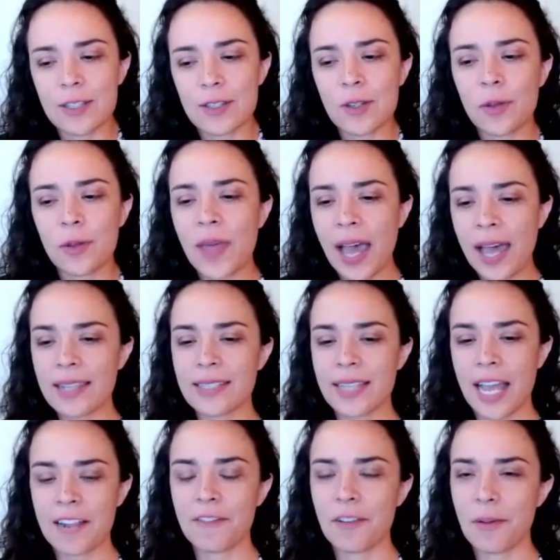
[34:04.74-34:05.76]
so that is
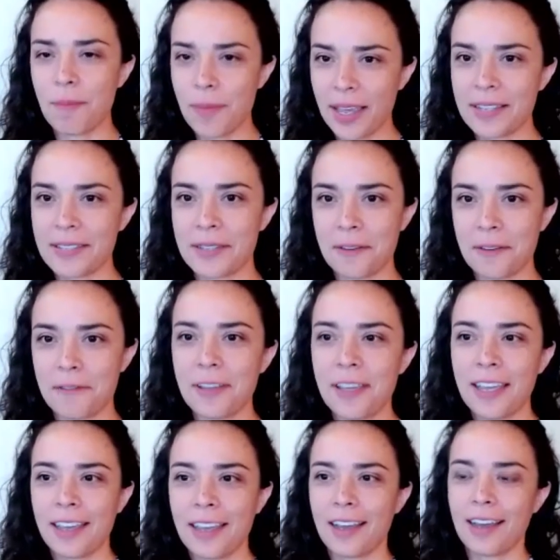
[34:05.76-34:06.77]
kind of a mix of
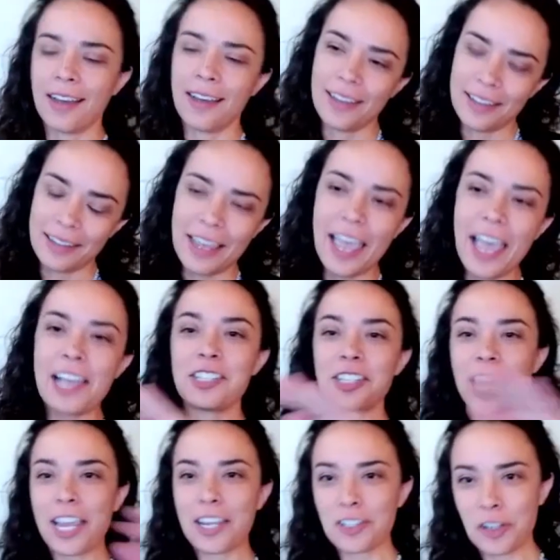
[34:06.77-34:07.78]

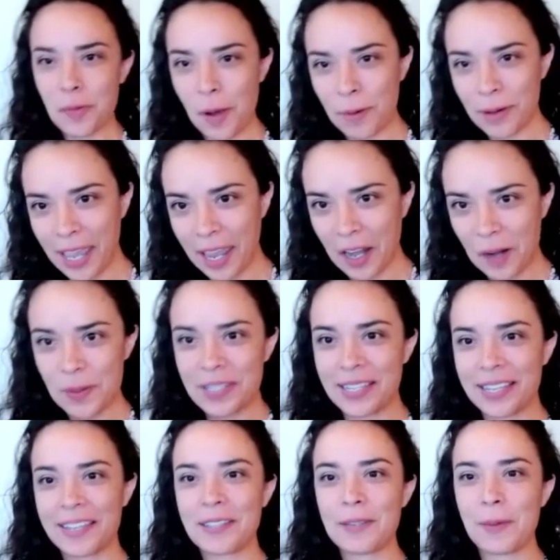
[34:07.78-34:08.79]
education about what cannabis
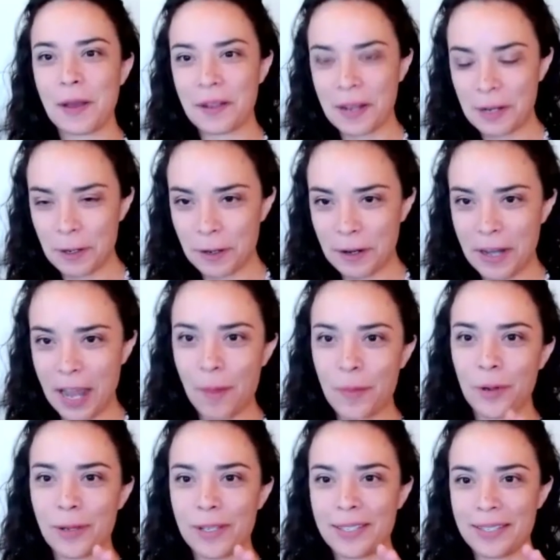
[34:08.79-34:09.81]
is, about
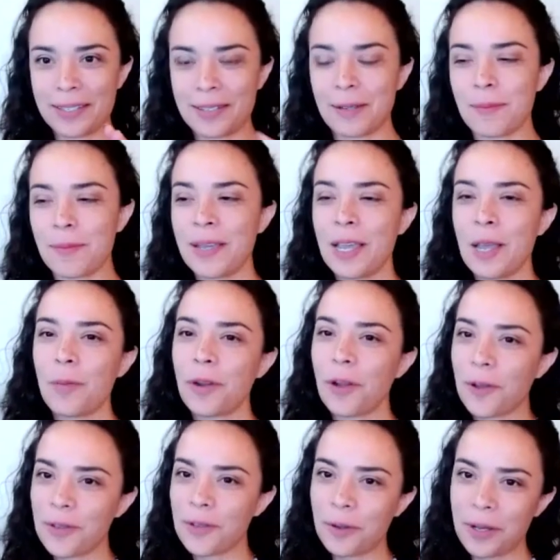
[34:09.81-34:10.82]
endocannabinoid system, but
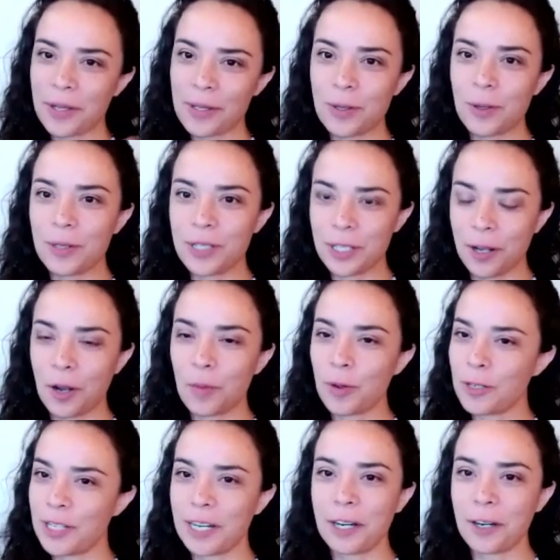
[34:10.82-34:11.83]
also consulting on a
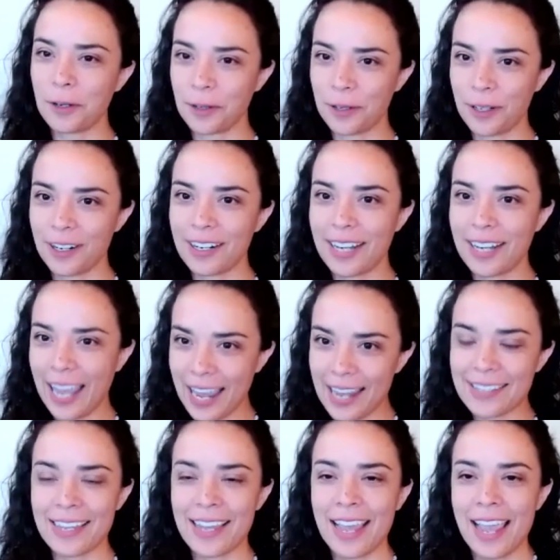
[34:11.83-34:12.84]
particular
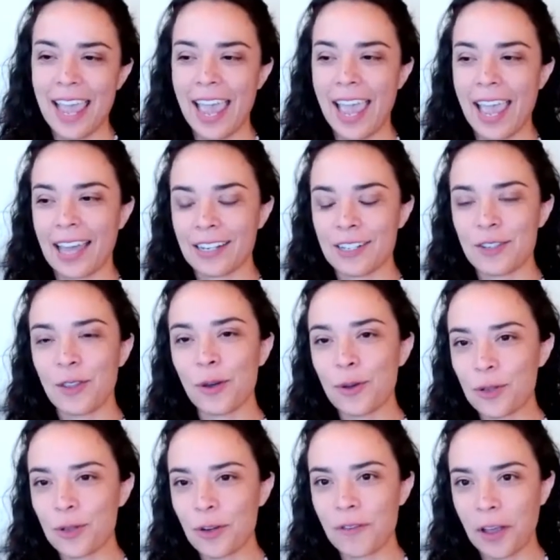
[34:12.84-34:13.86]
case. And
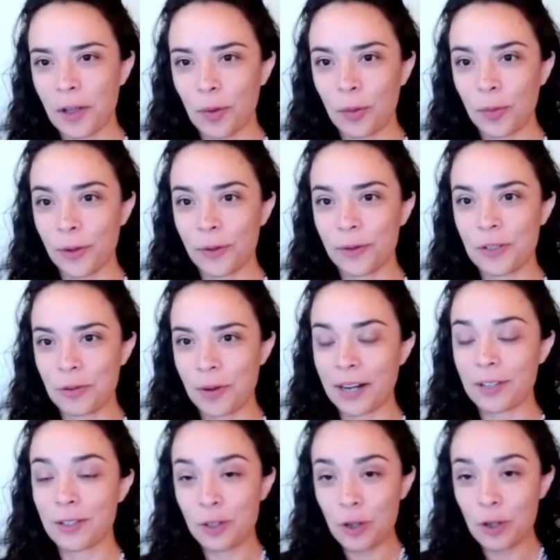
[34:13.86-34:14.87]
those are available both
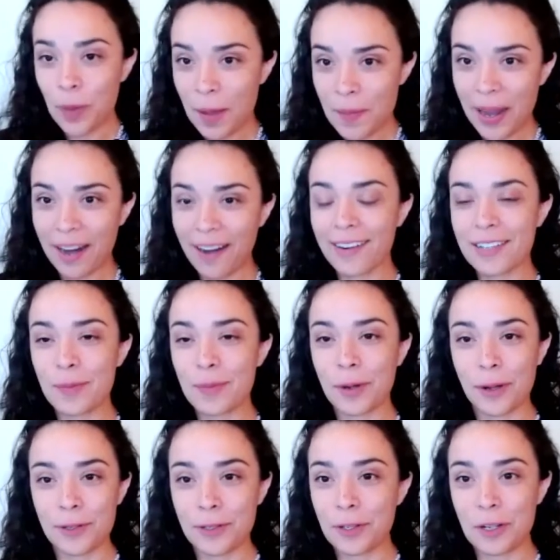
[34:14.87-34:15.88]
direct to pet parents, but
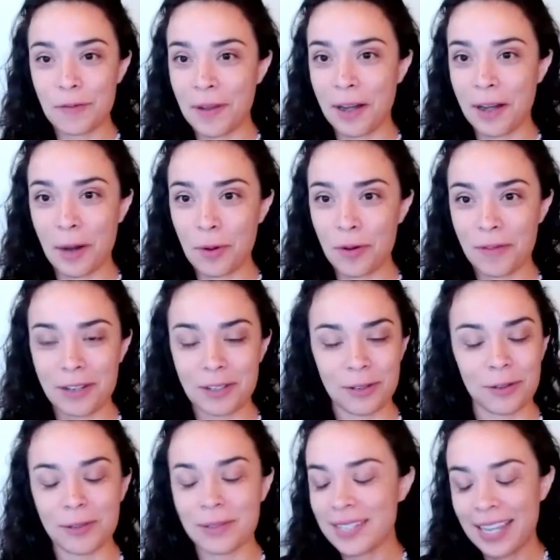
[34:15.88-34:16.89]
also to veterinary
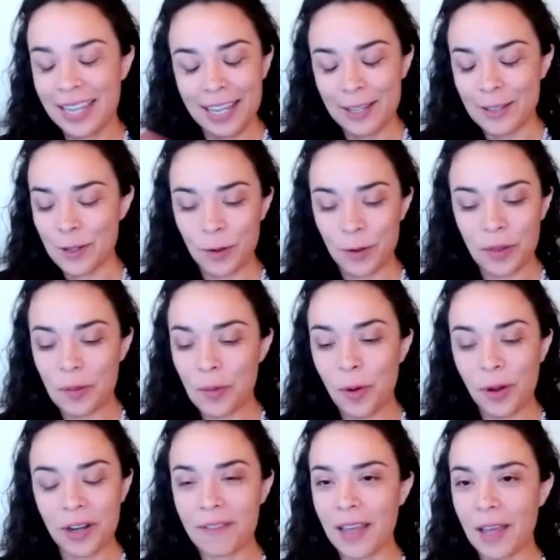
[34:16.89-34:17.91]
professionals. So the
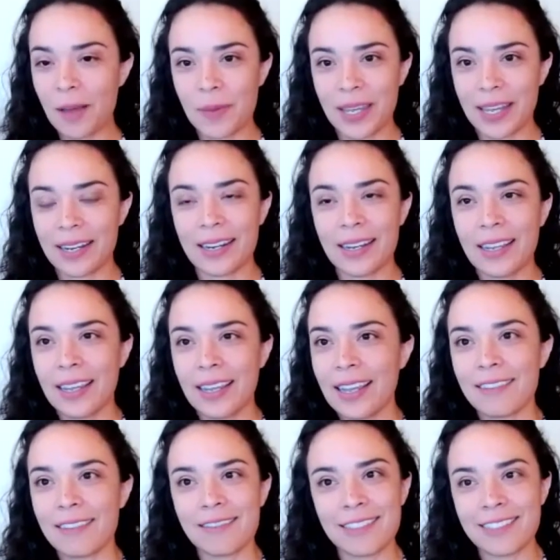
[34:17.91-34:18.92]
point of that being,
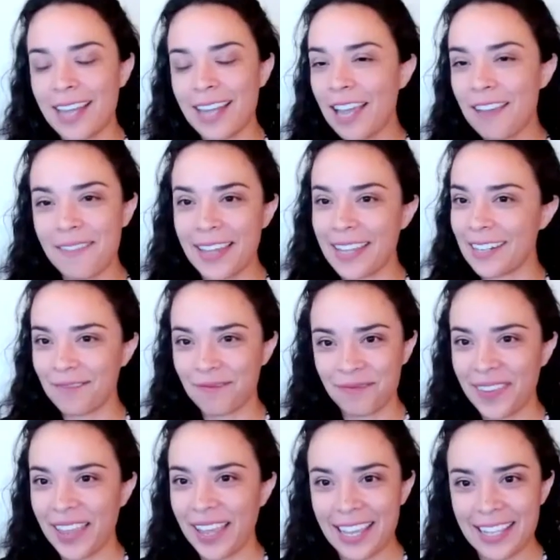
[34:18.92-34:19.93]
dive in.
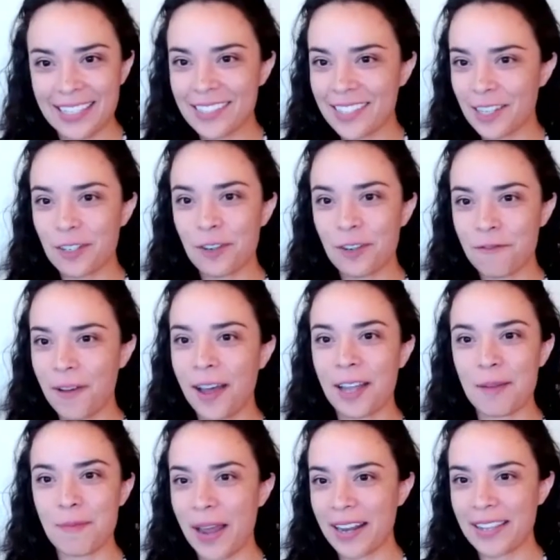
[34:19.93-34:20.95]
Like, it's such a
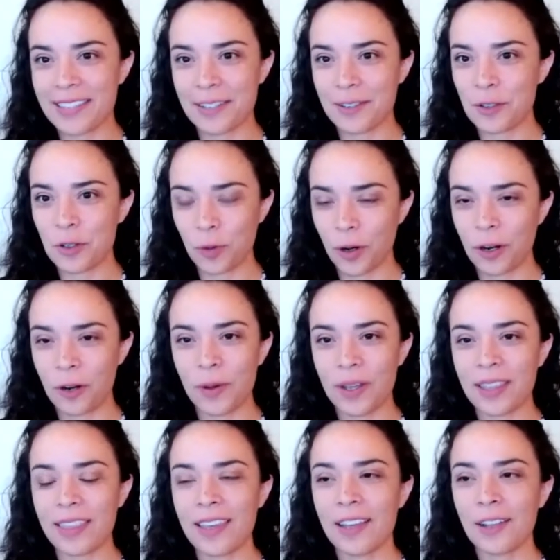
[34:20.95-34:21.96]
fun medicine to work
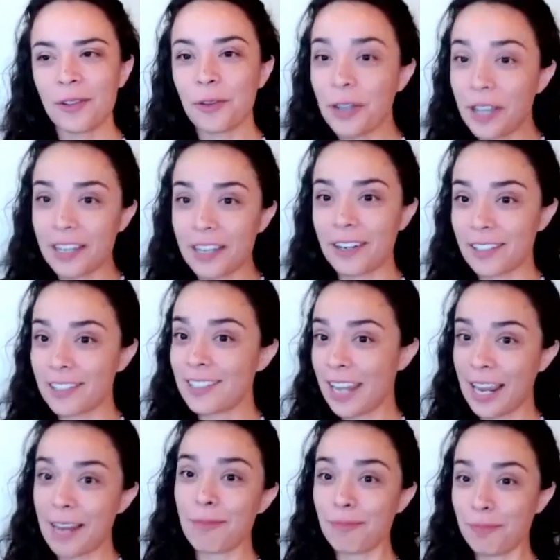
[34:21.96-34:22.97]
with. Look at your
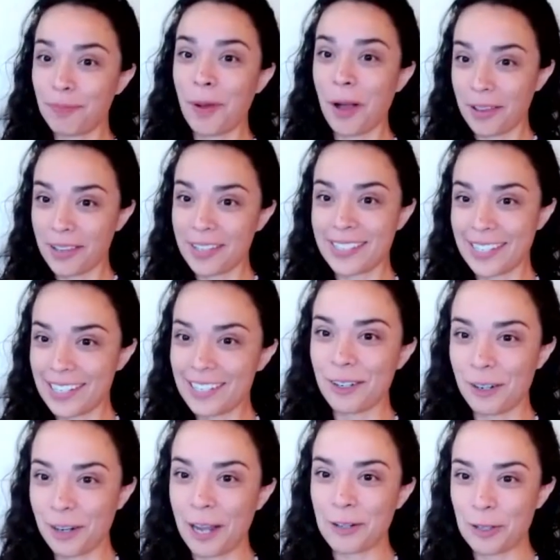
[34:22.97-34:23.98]
state policies,
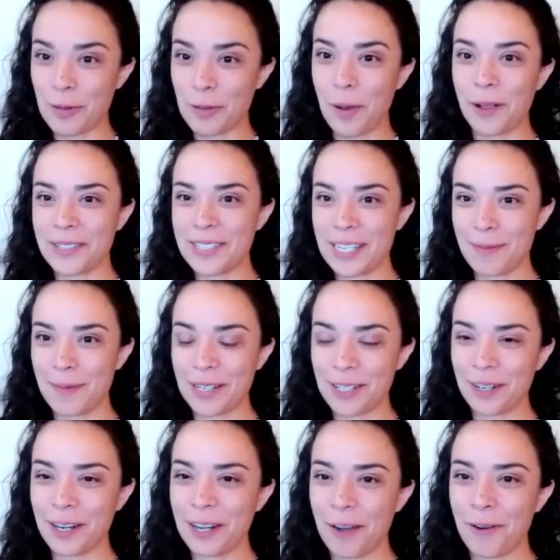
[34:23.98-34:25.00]
your country policies, make sure
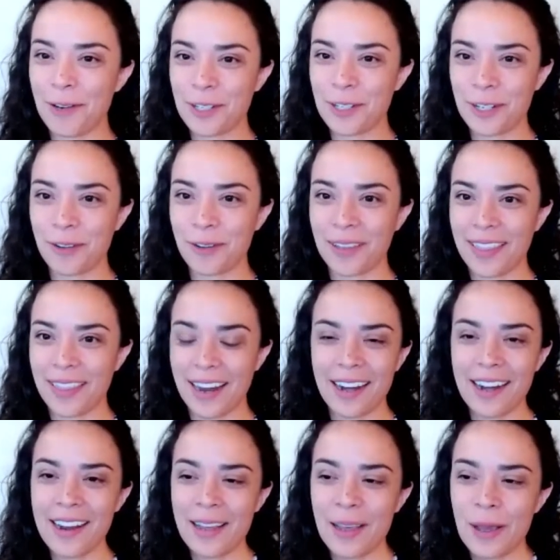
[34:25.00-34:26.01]
you know what you're doing
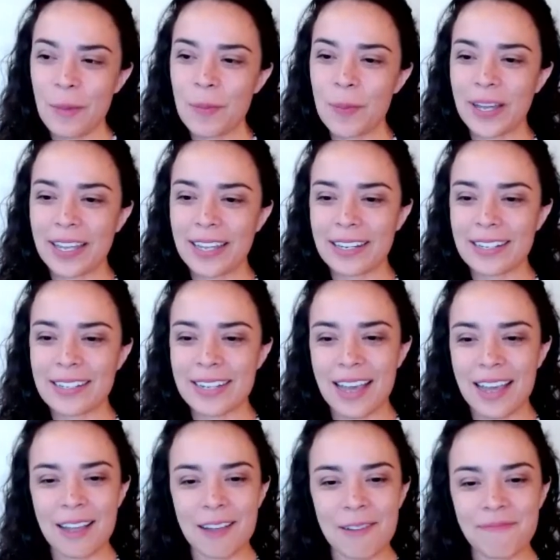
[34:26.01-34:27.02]
there. But
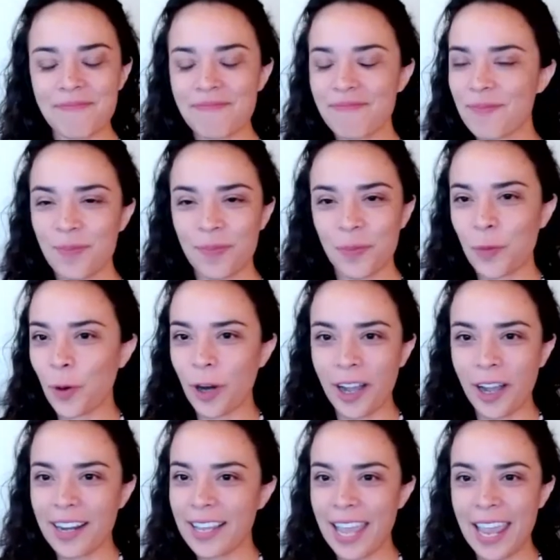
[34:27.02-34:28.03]
work
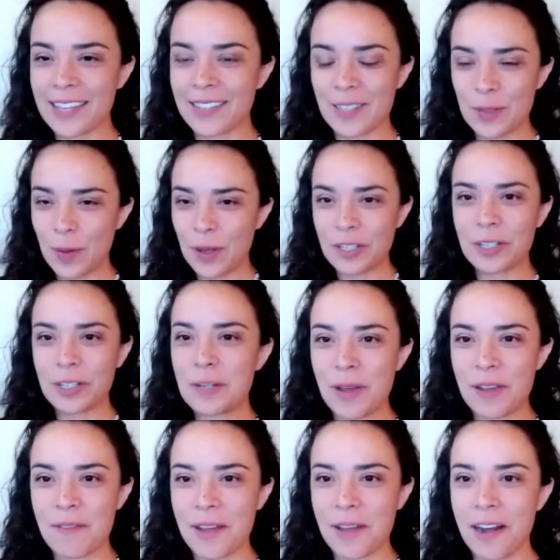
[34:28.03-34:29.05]
on a case, especially to my
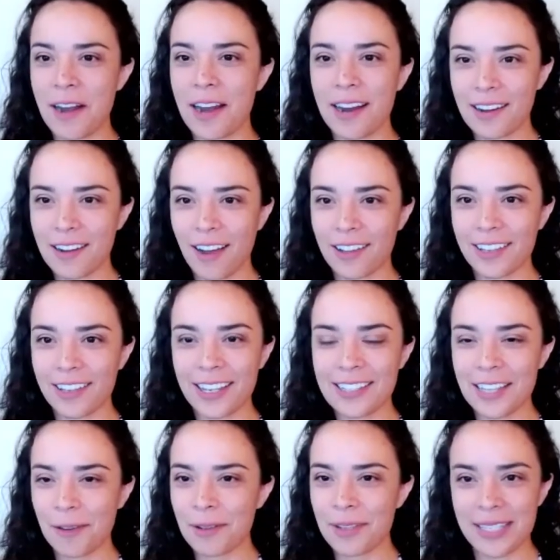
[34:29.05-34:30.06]
veterinary colleagues.
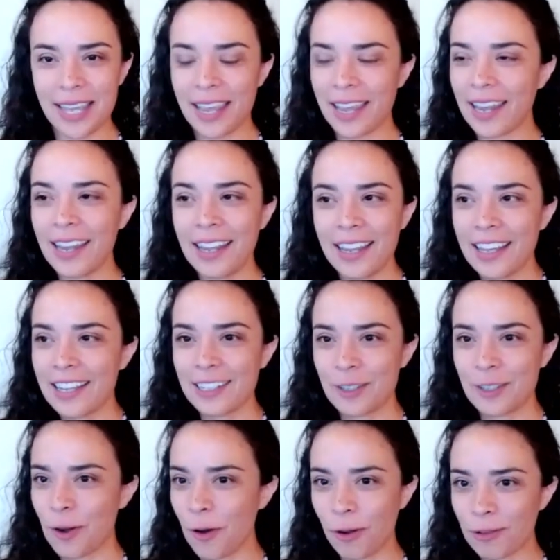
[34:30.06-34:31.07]
I would say,
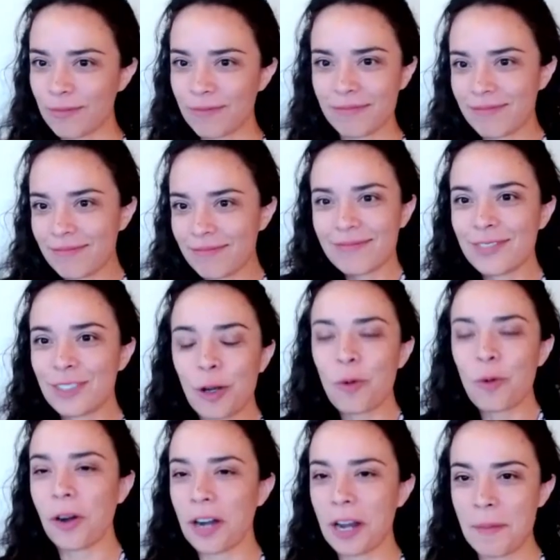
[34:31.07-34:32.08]
don't
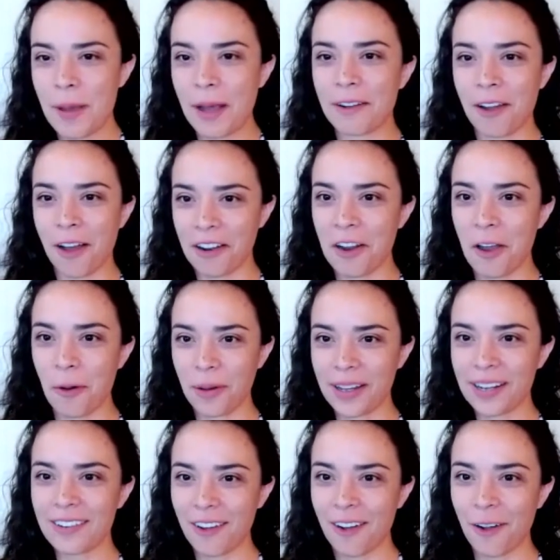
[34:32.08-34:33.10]
worry about not
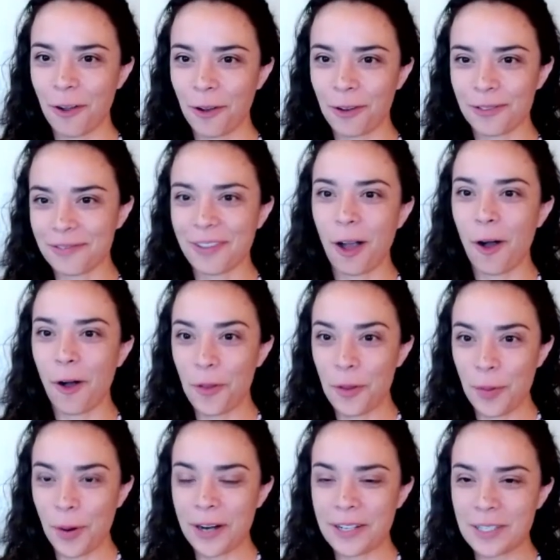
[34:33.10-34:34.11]
knowing all the
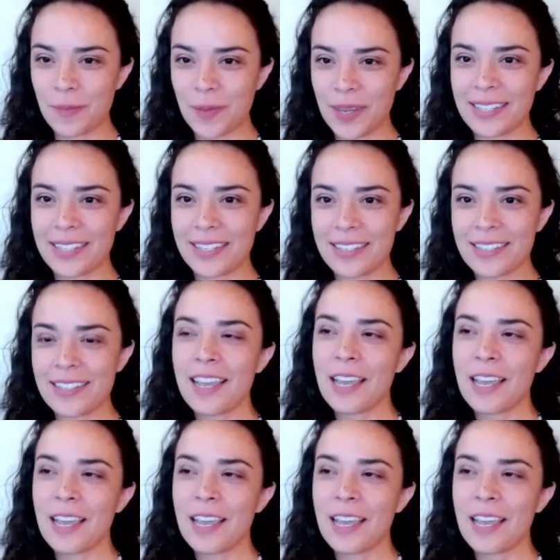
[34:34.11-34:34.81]
parts and pieces.